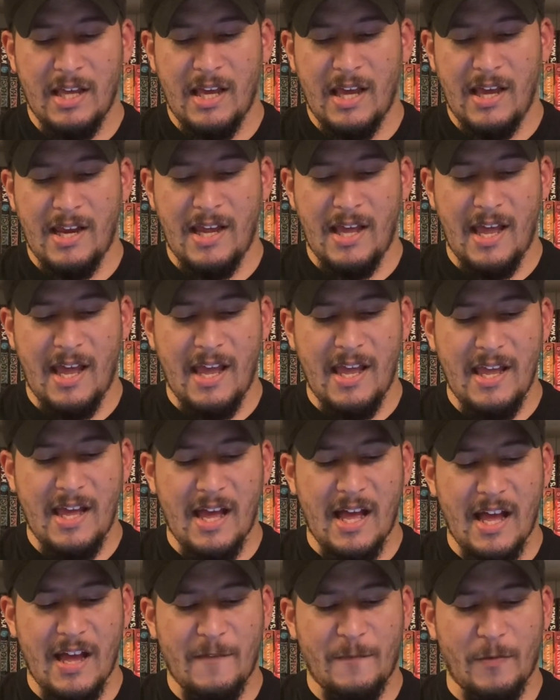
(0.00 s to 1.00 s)
and
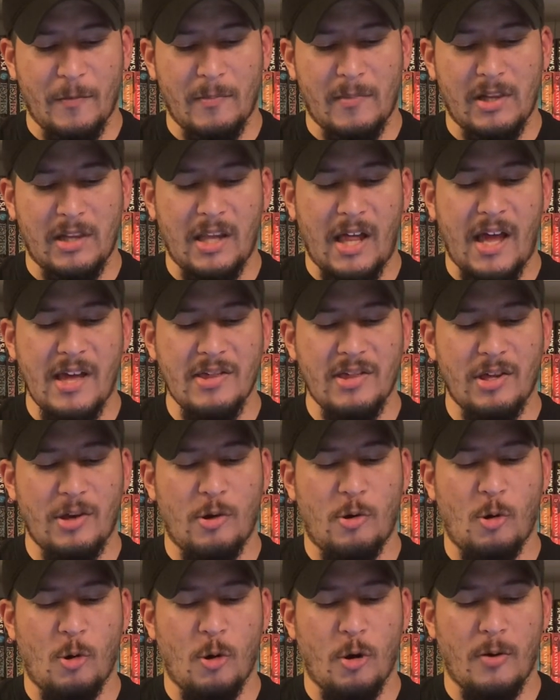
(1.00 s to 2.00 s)
AI from classic
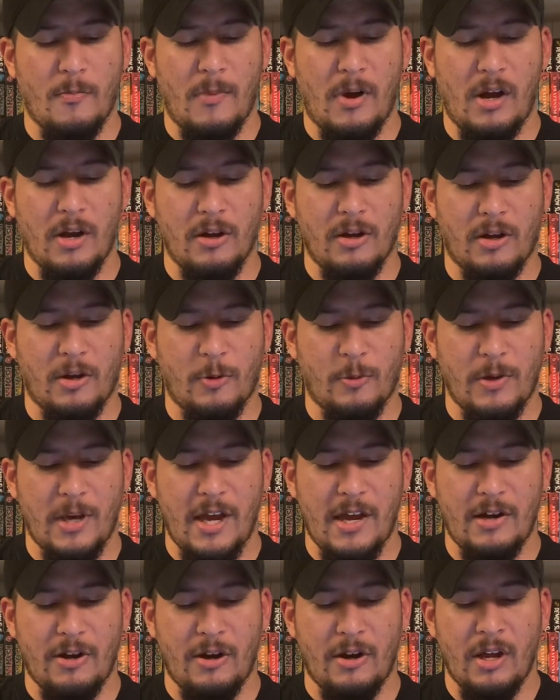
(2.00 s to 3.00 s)
horror manga
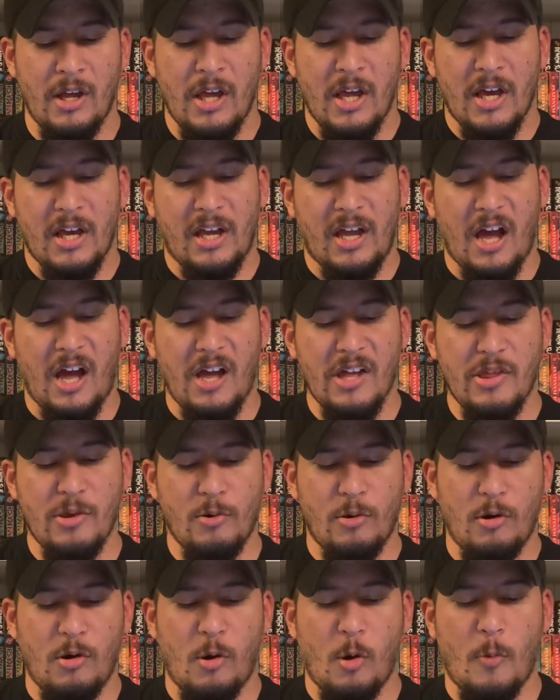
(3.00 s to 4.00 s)
creator
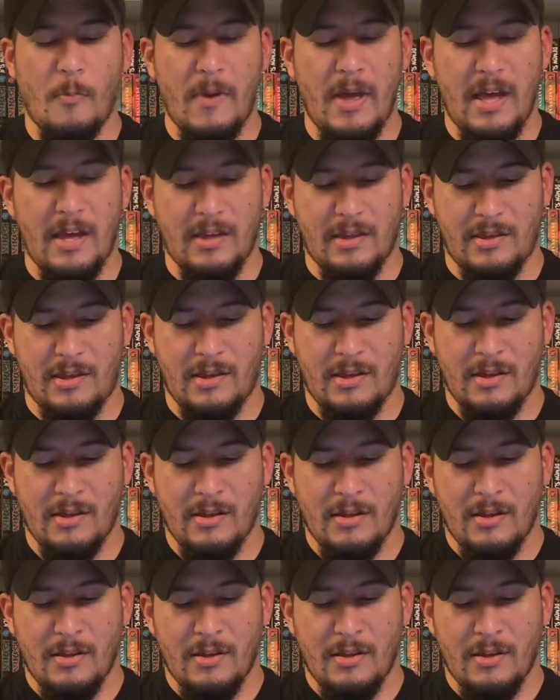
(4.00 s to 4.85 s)
Kazuo Omez.